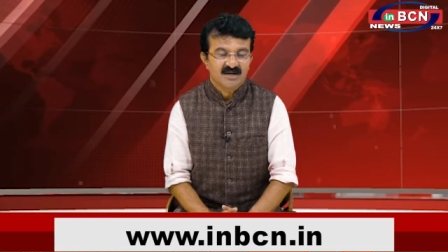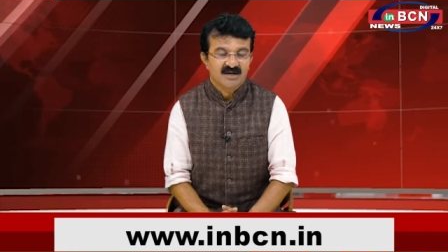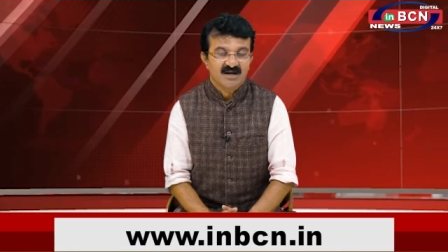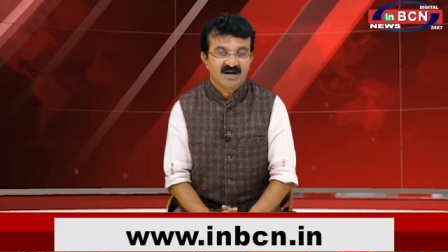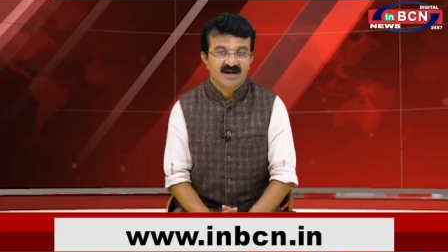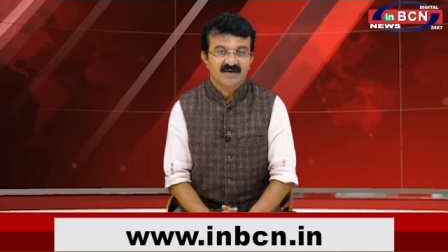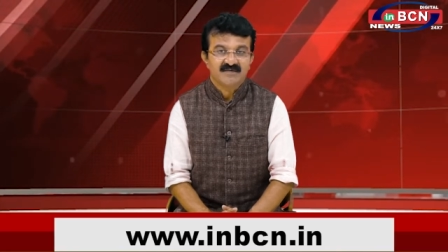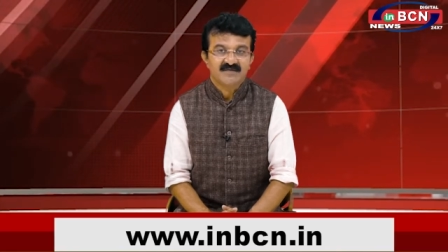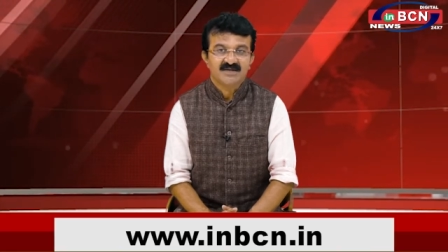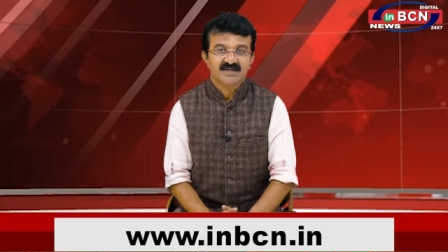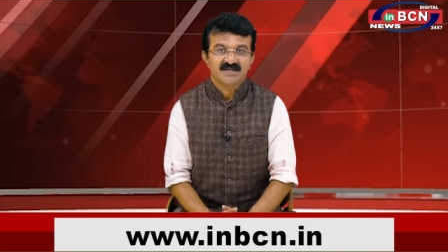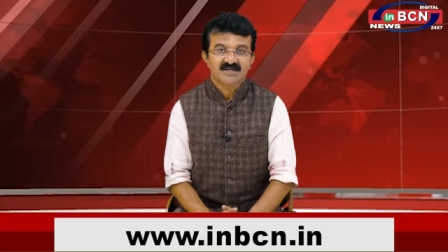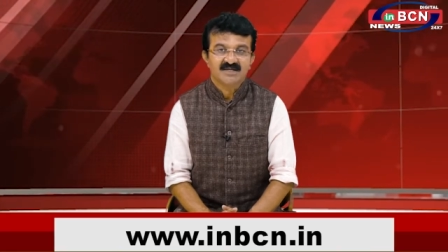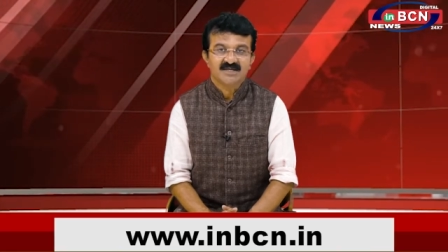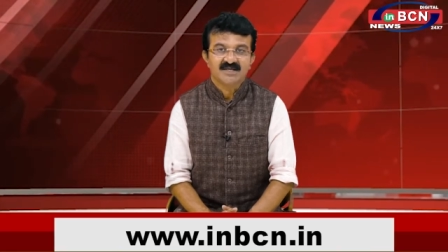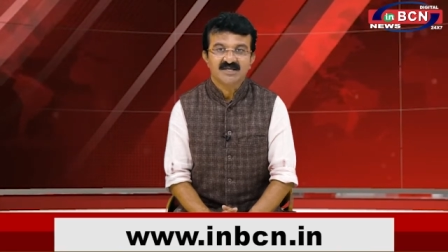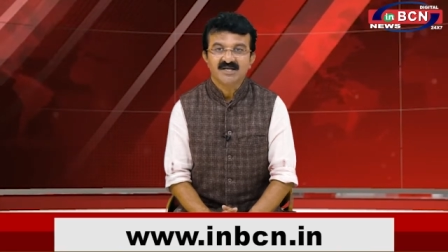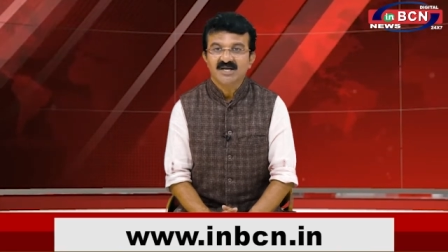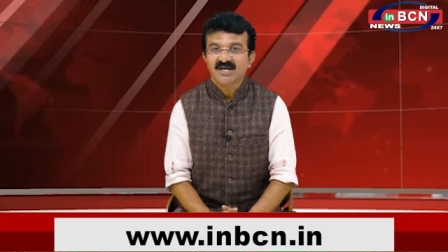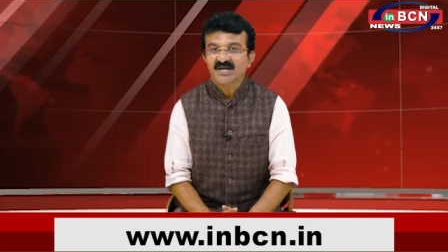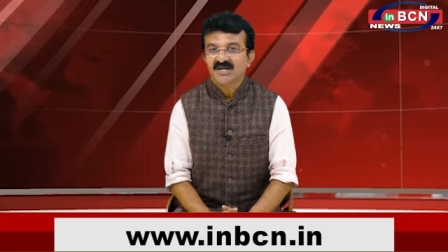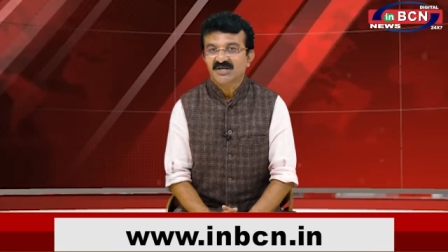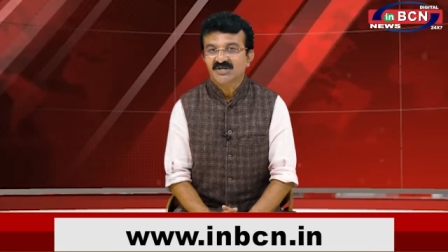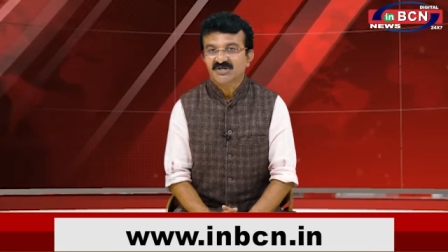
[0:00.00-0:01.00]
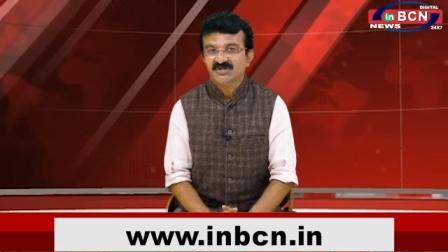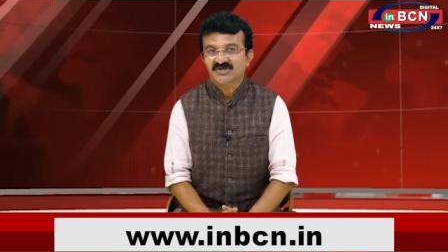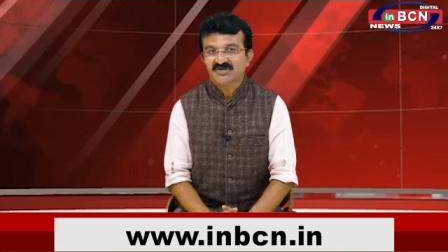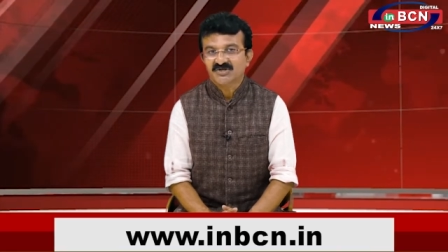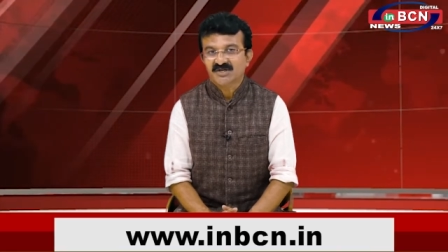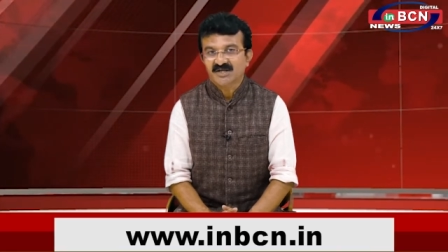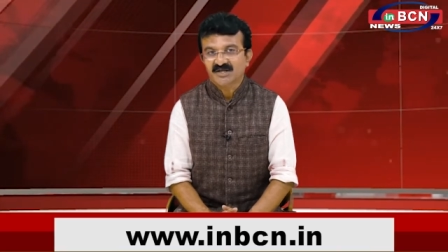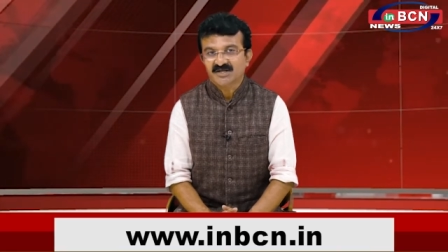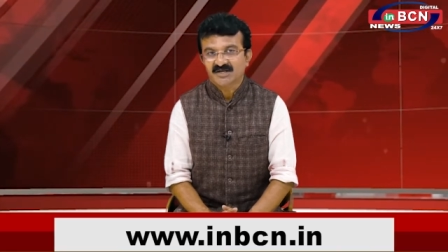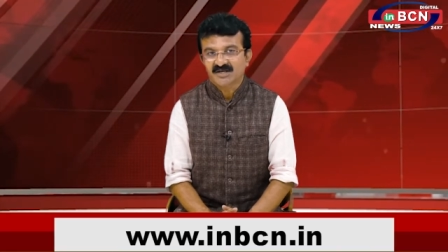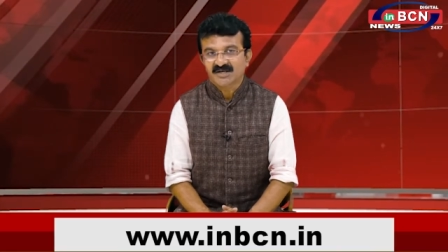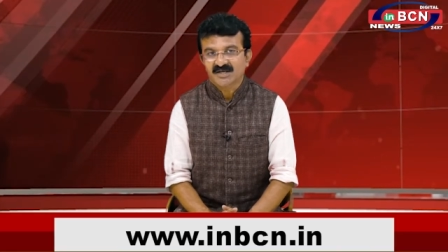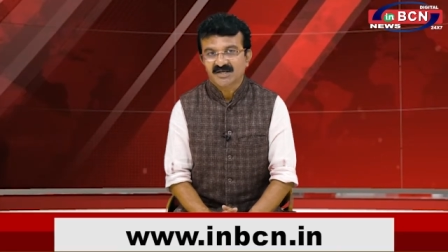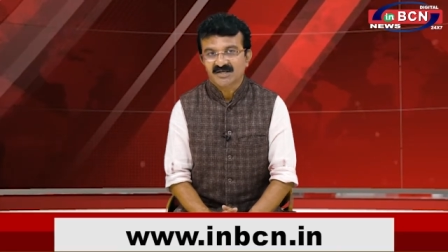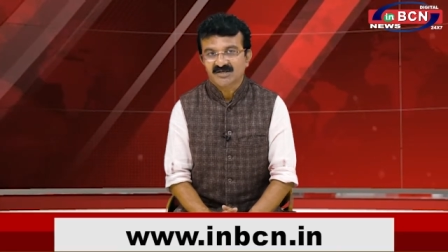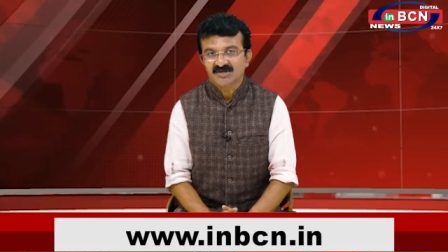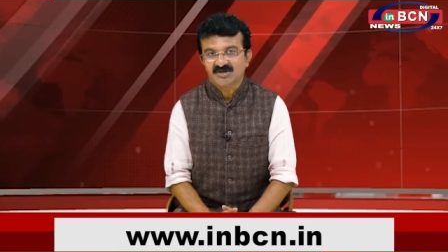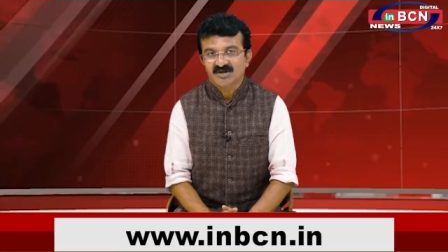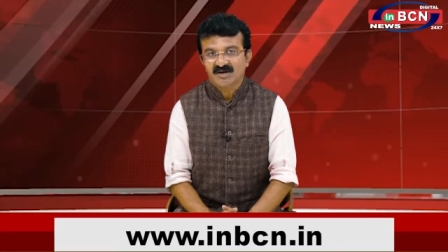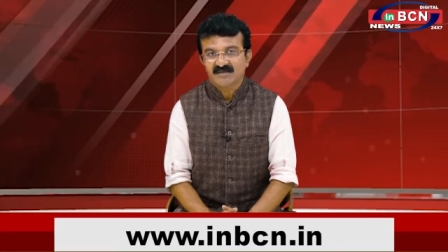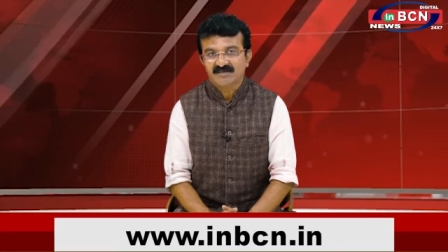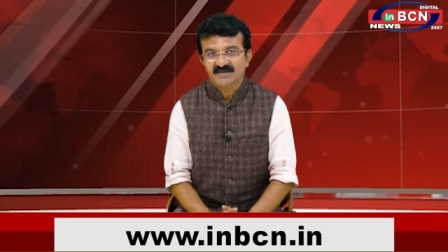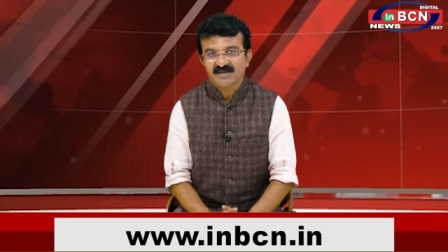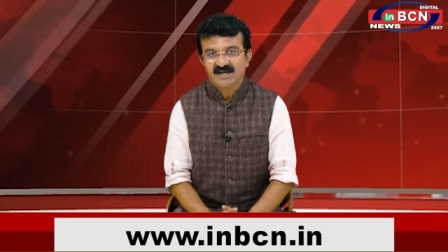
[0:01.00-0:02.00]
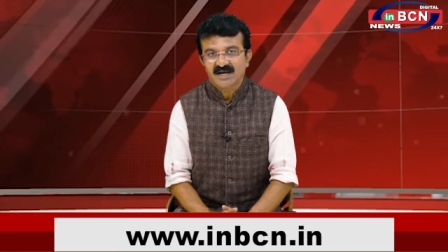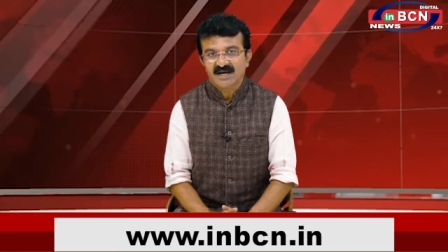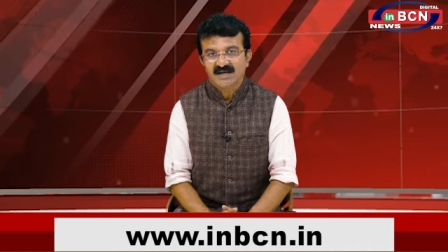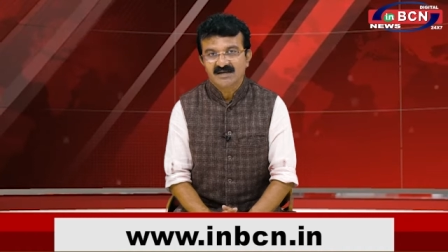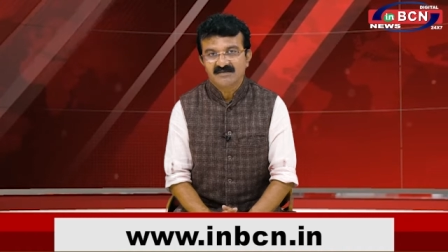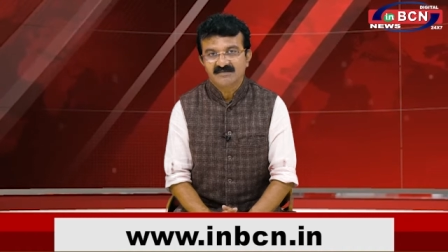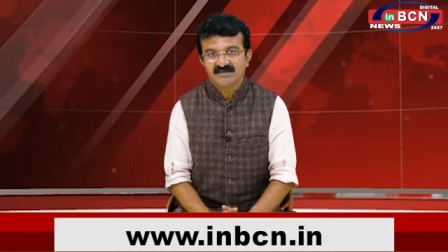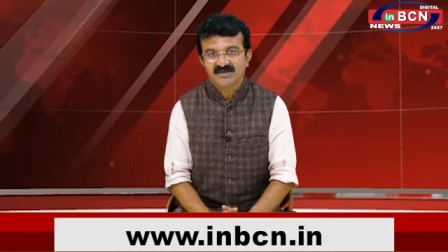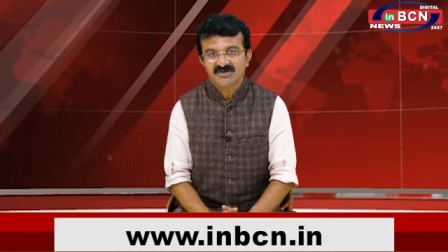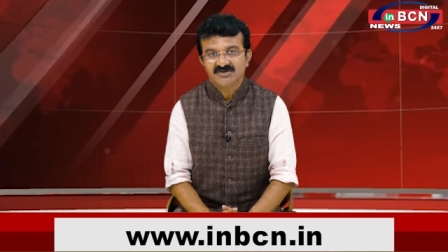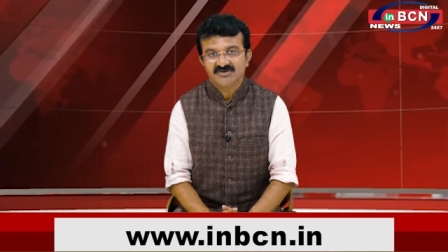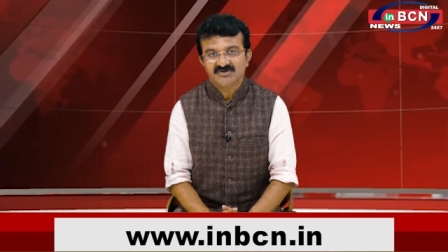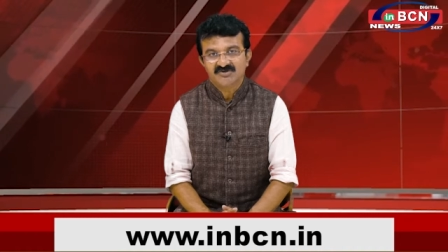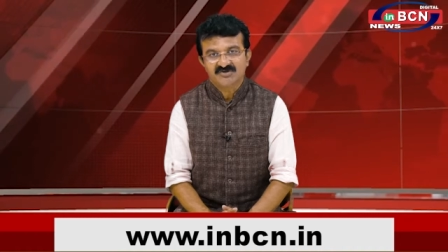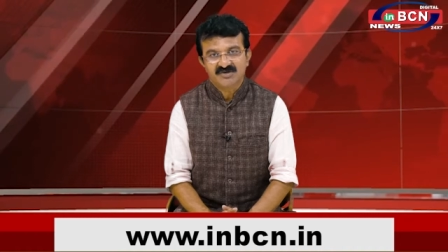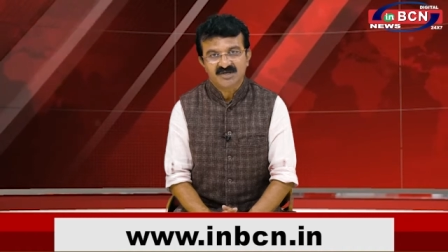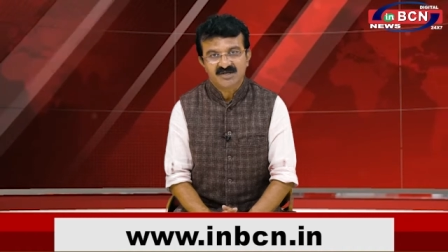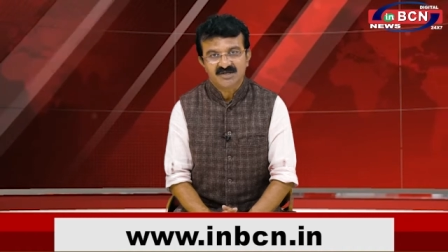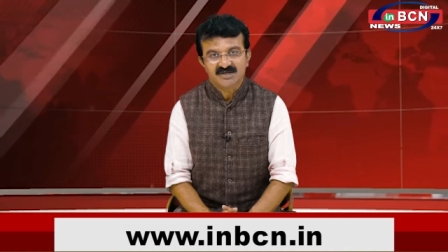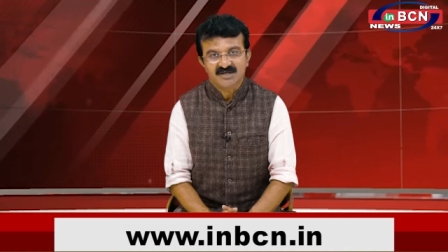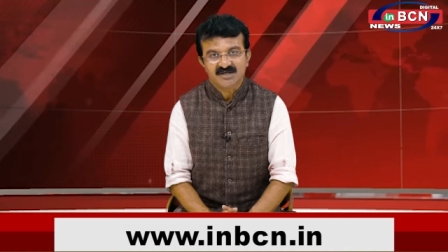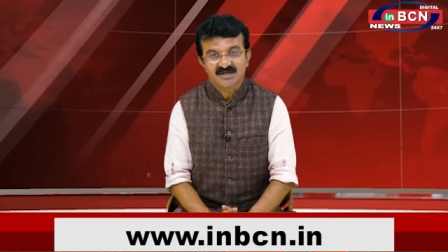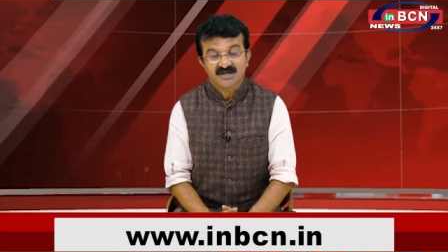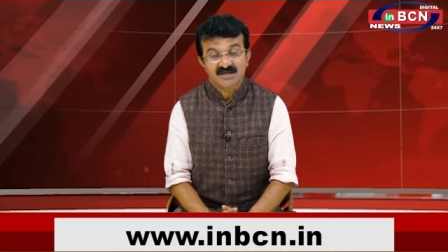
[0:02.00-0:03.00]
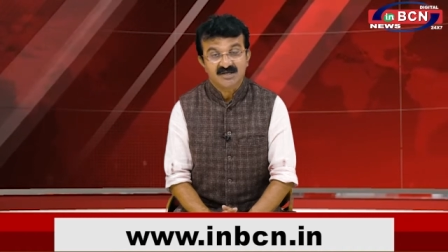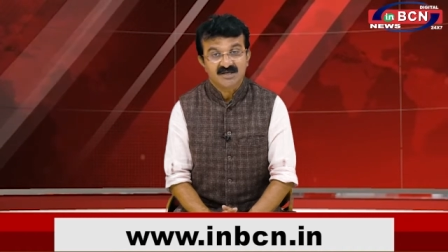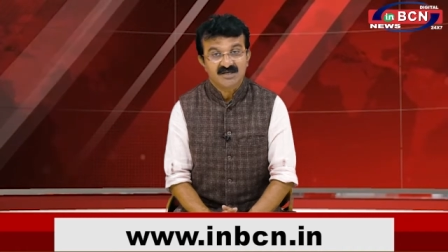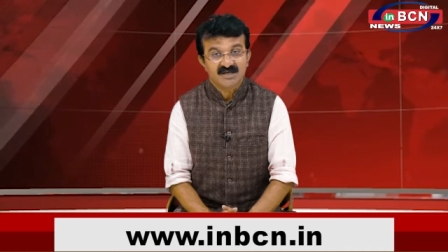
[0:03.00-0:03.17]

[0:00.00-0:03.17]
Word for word: After the strictness of the administration,